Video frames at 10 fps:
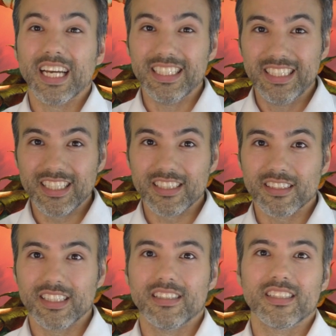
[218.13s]

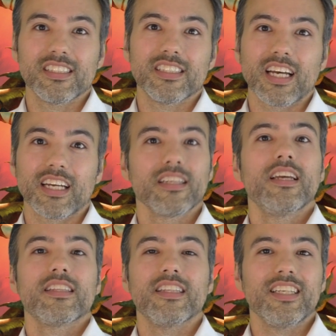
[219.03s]
Additionally, this is not
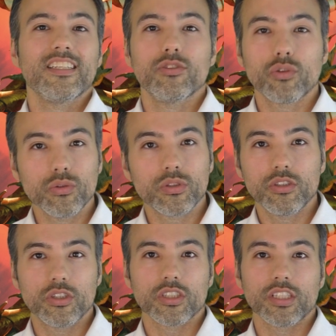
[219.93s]
that they can choose to
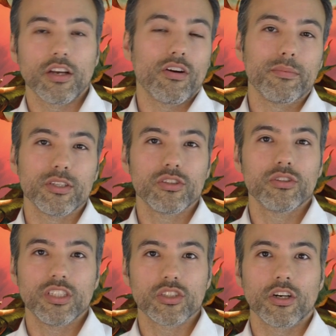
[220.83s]
just say, oh, I'm going to
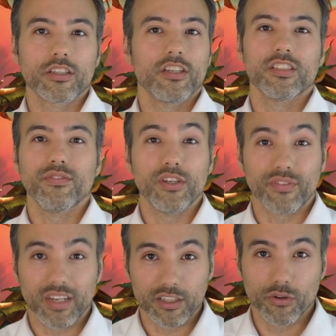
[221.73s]
just discard cards even
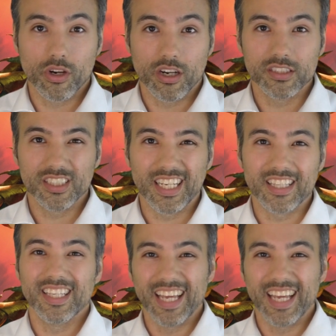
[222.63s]
if I got no cards in hand.